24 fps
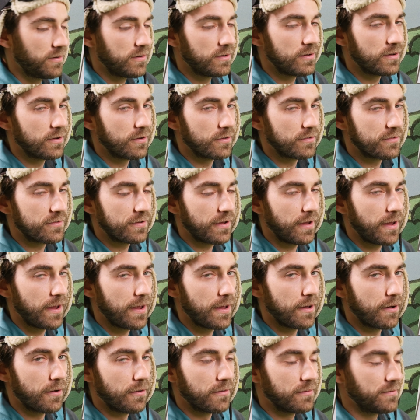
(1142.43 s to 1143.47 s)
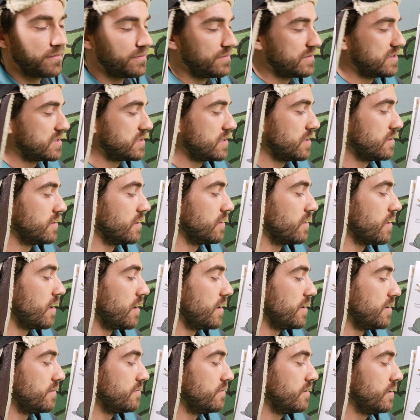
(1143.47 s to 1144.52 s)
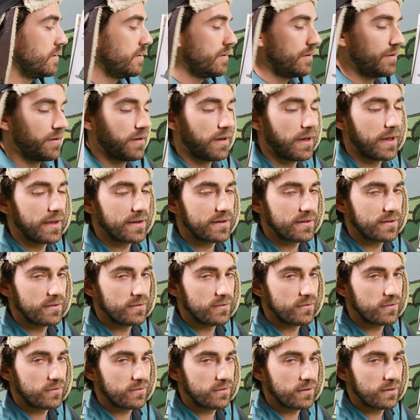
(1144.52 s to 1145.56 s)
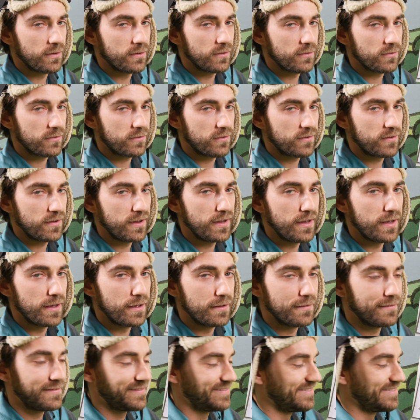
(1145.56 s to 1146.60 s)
Your tail, said the lion. I can still see it.